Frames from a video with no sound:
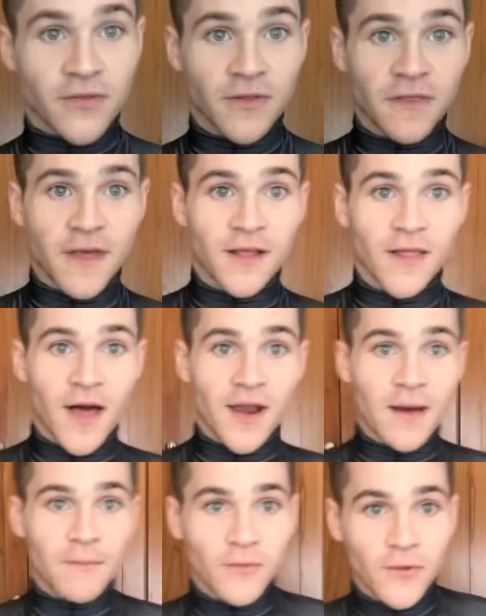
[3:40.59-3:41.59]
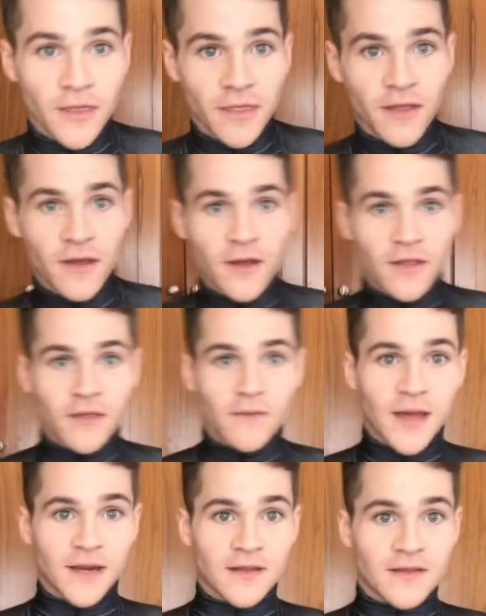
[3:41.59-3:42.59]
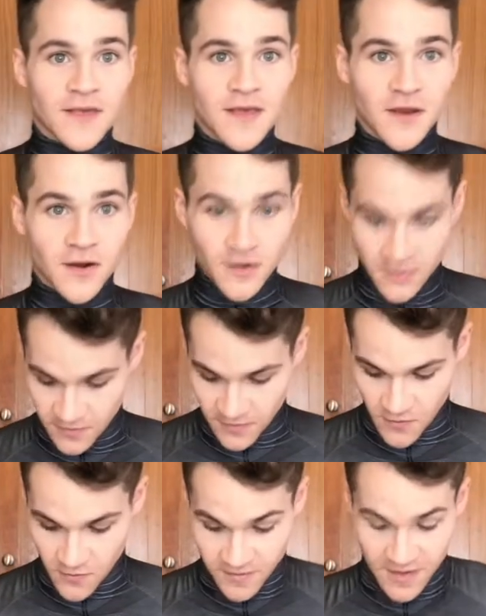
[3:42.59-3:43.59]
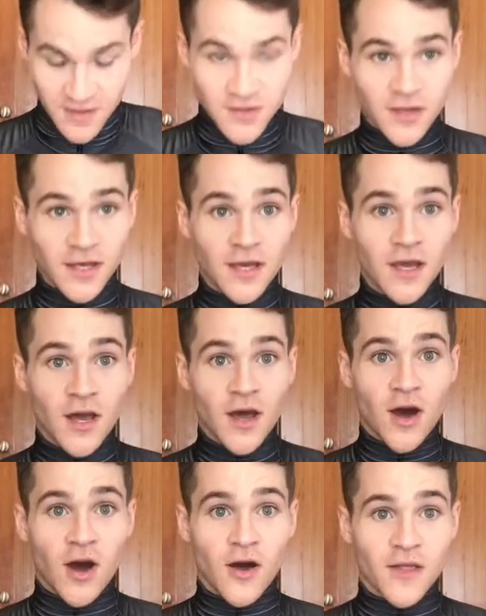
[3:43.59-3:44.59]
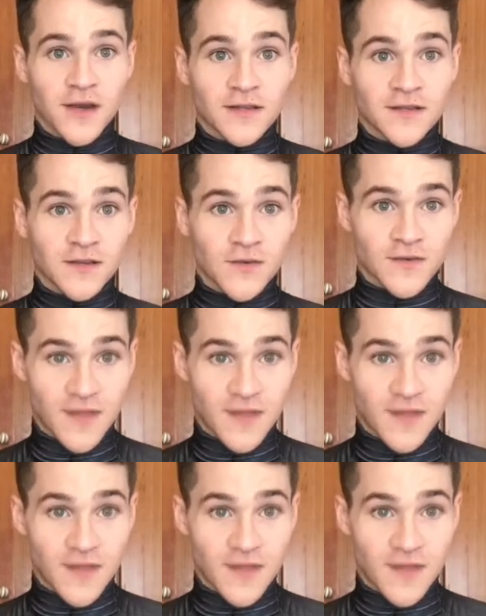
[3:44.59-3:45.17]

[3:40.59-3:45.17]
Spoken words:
so that they line up with the magnets here. So essentially, all I need to do is